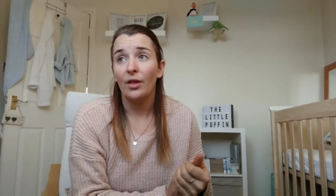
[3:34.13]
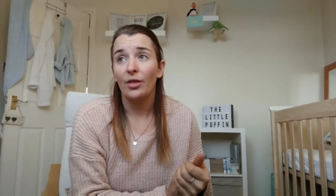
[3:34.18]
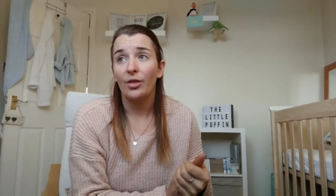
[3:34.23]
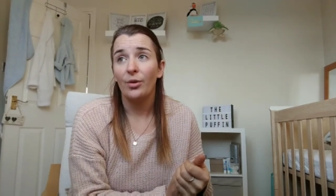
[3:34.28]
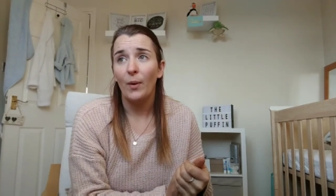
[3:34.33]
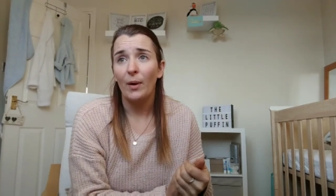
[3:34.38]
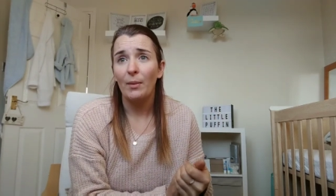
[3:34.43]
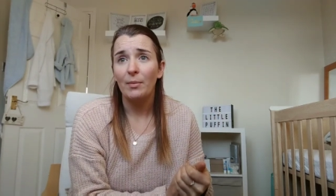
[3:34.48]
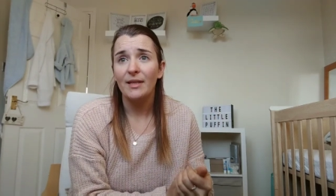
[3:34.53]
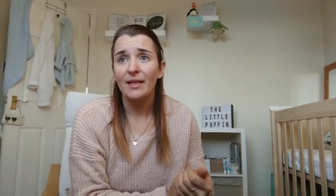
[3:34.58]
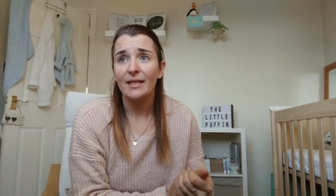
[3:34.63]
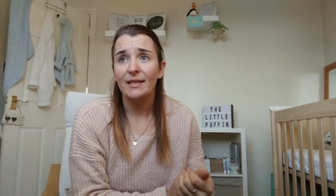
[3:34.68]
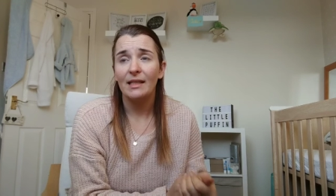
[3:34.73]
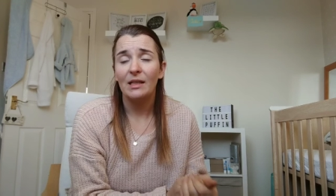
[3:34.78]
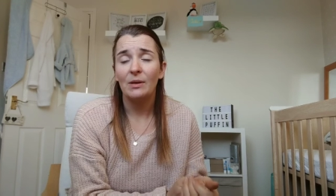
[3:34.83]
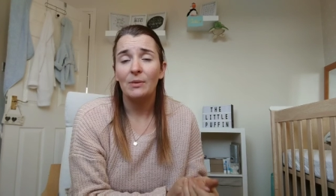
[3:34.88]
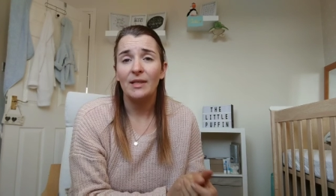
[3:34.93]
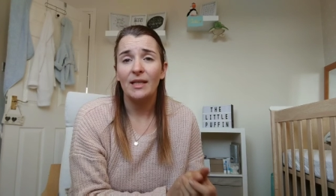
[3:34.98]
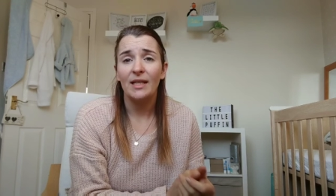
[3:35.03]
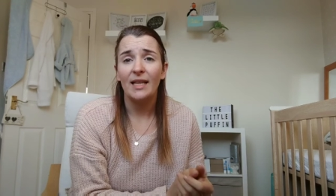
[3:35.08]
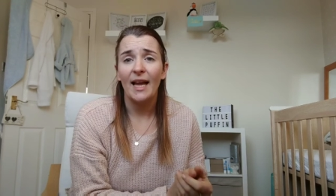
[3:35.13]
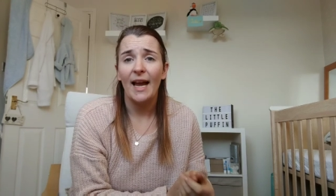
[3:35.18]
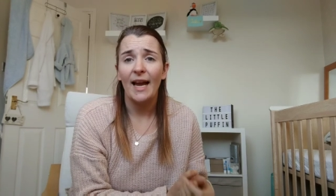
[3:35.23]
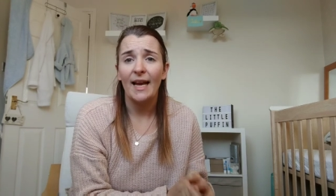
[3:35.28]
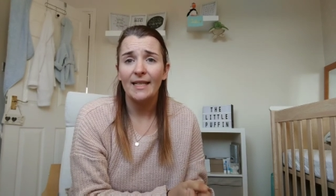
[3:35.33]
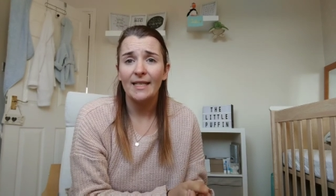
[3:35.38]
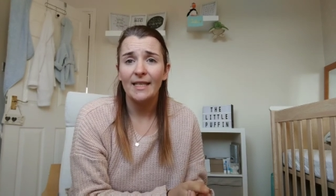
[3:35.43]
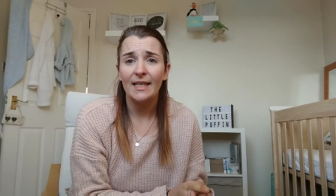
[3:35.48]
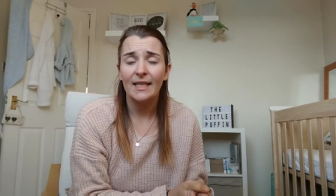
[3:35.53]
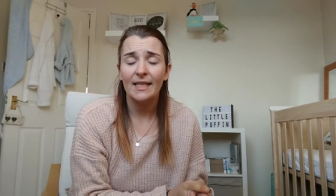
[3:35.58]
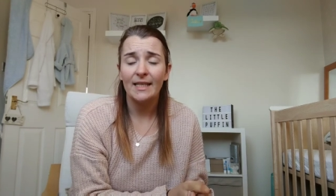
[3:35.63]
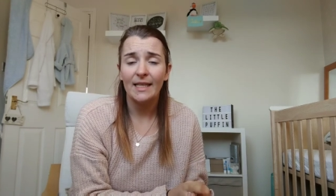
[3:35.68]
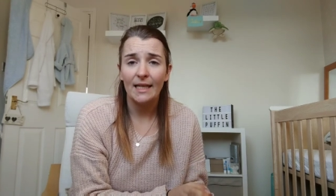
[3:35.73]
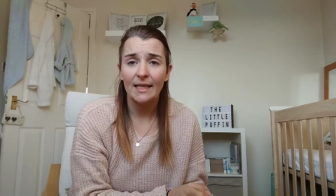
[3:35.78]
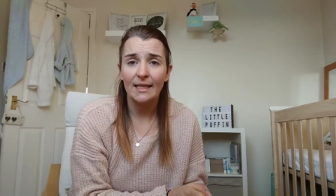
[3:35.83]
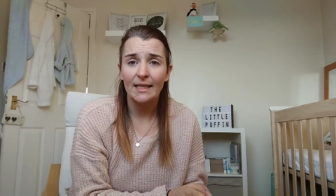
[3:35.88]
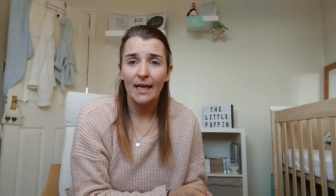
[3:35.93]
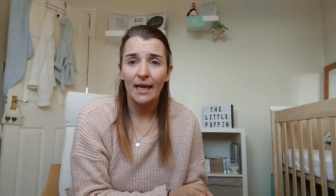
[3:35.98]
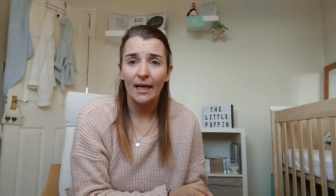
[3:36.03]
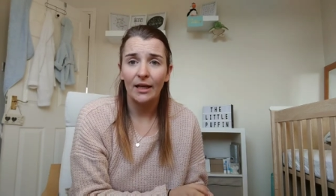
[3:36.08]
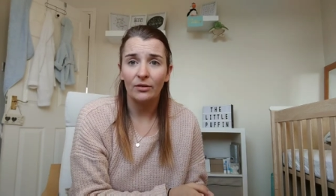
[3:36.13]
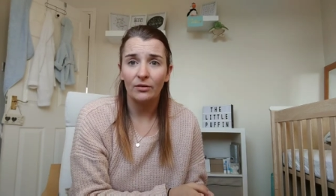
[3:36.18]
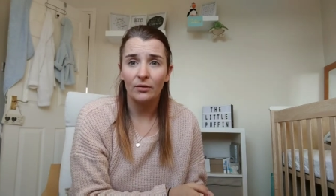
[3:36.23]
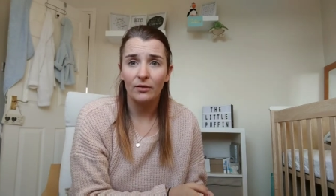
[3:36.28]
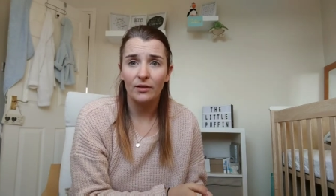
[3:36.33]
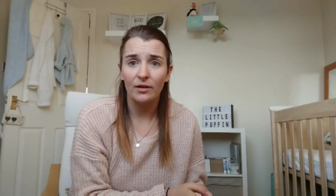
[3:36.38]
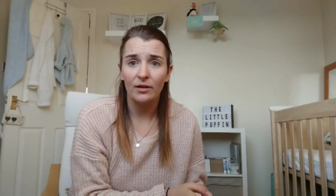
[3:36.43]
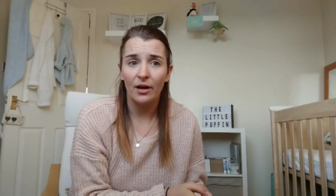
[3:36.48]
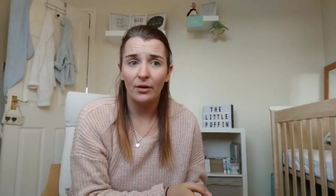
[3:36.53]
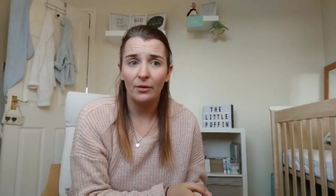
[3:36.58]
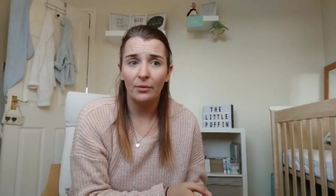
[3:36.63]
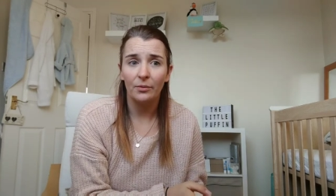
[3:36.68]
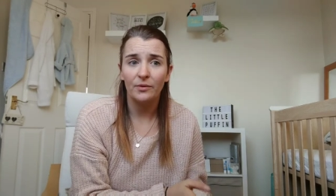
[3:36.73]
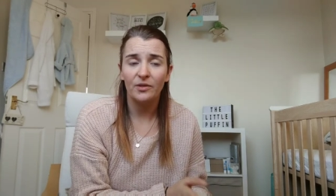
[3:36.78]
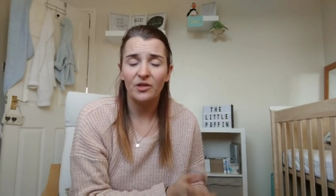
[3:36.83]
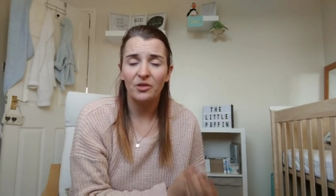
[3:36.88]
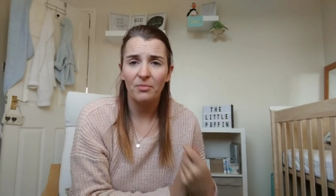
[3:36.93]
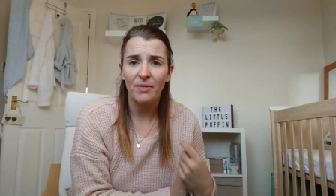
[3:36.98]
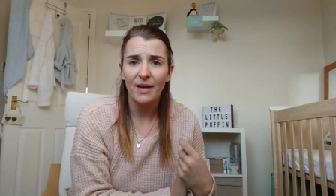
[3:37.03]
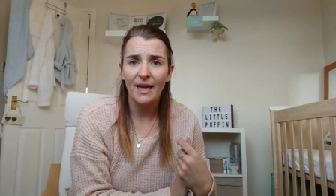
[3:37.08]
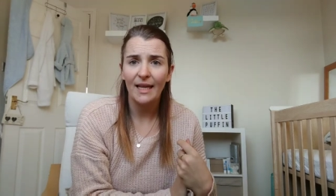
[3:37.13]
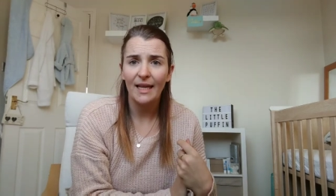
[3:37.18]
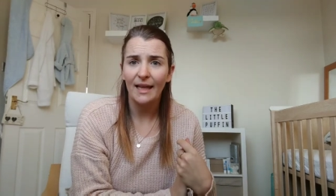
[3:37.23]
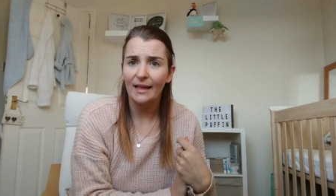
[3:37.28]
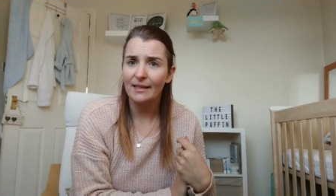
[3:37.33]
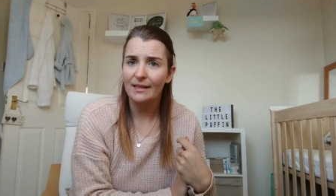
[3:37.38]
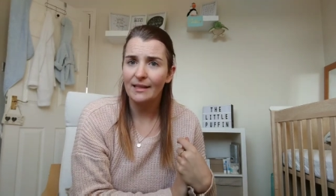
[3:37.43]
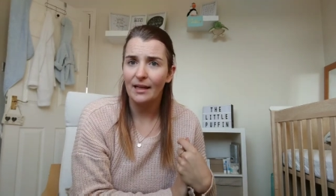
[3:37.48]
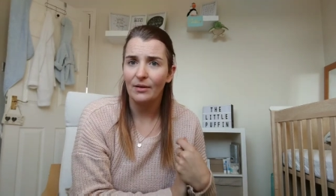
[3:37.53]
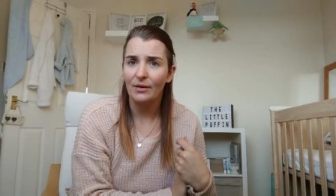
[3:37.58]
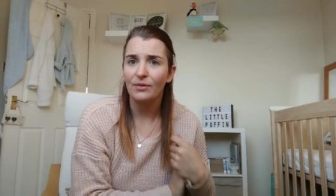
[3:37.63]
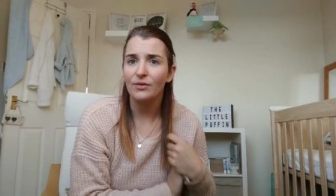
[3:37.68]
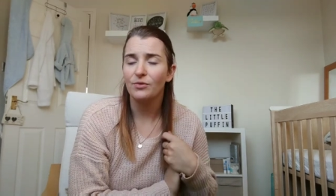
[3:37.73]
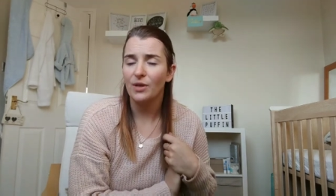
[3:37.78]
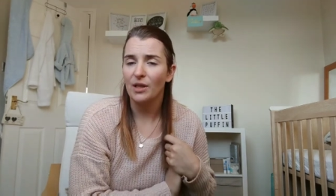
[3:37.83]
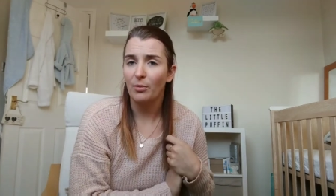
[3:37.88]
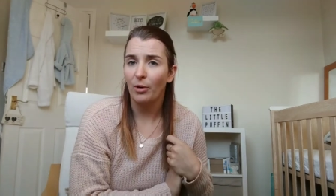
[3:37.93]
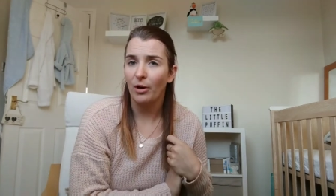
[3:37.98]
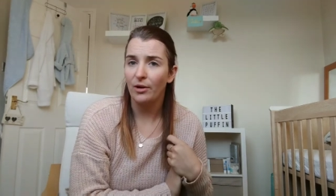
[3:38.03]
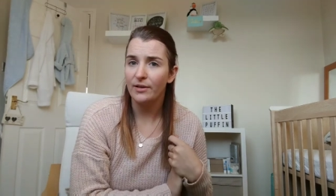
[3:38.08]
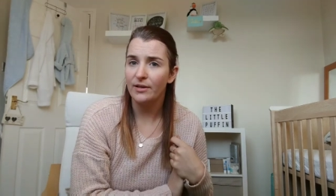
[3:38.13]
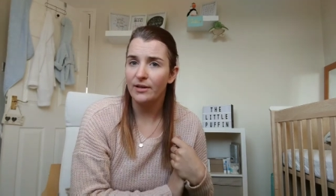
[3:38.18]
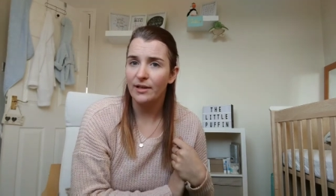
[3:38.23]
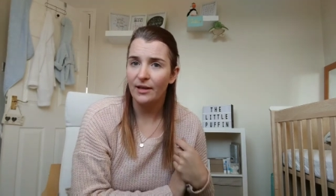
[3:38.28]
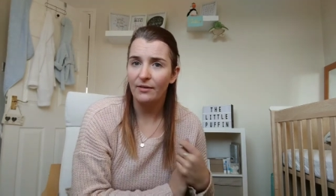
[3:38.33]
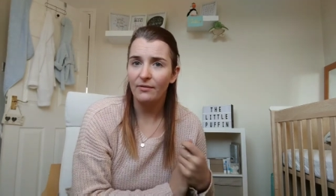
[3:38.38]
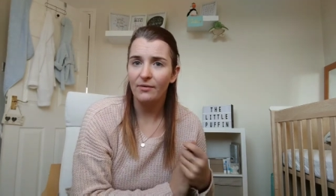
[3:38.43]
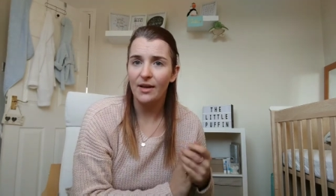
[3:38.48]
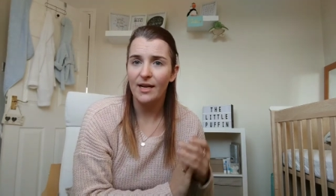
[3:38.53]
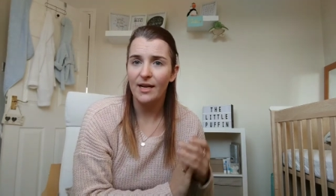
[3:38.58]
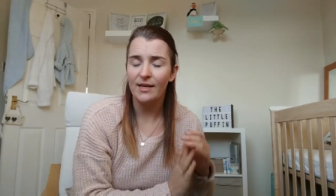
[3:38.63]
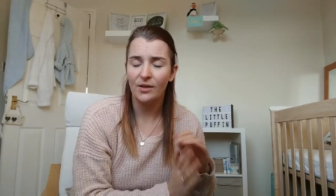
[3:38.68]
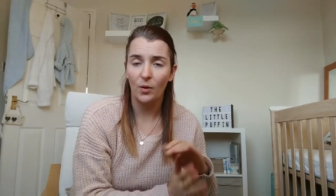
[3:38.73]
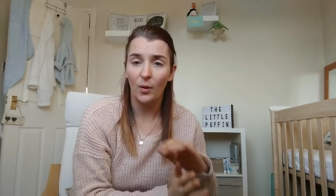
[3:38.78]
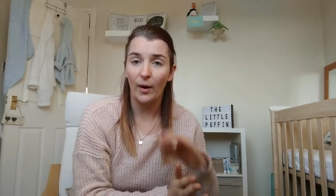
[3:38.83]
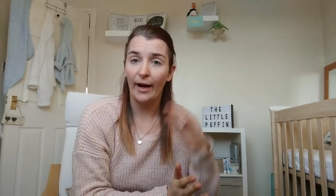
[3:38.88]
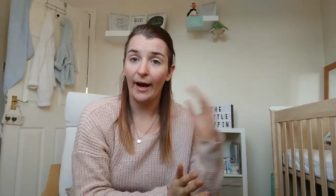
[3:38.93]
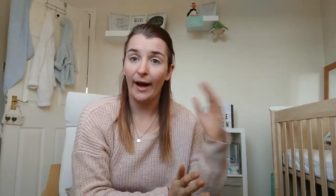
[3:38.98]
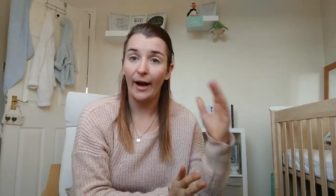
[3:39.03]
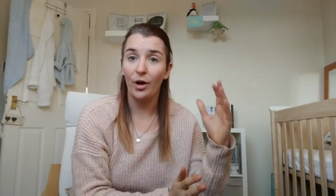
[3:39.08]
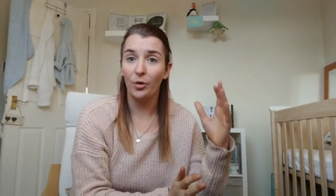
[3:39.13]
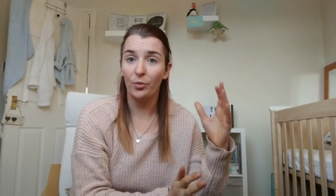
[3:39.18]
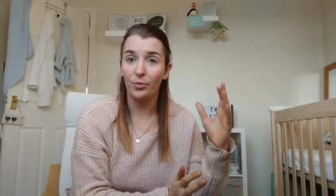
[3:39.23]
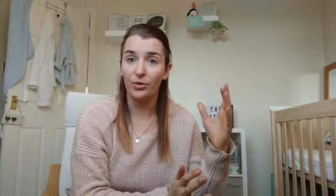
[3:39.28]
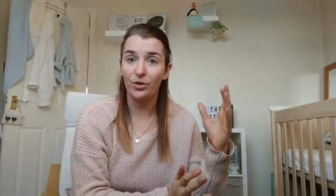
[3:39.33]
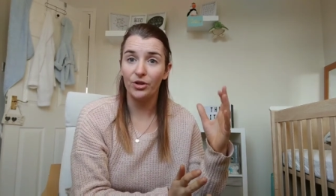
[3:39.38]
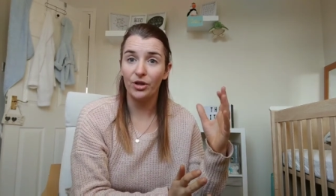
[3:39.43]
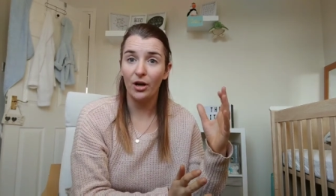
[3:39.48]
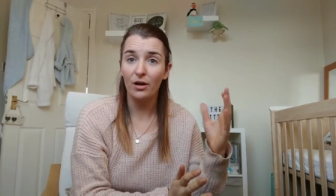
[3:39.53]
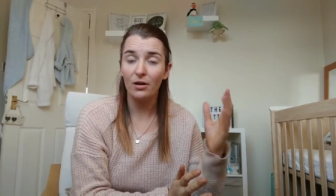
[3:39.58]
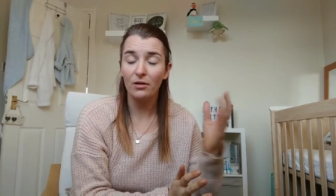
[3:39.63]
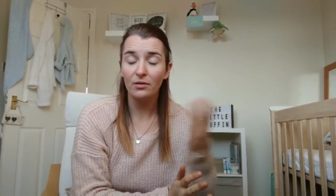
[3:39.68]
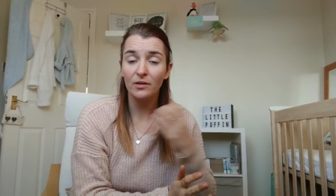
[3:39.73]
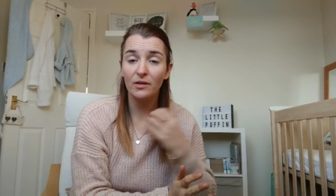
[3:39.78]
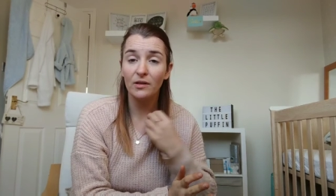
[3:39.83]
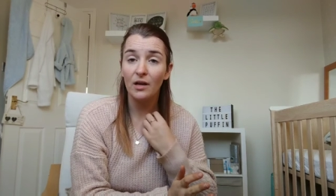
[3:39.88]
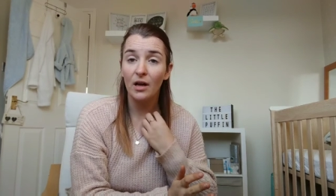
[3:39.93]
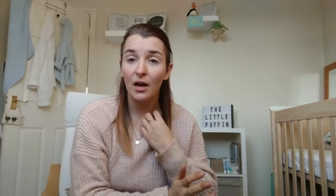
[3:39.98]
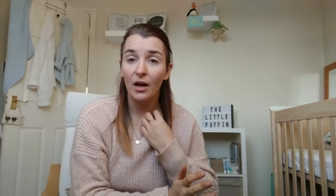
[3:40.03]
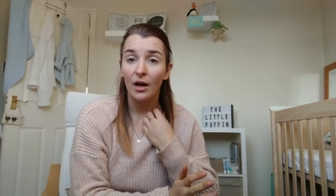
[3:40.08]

The website said he was in the 80th centile, so to me that sounds really positive, that he's quite high up the charts.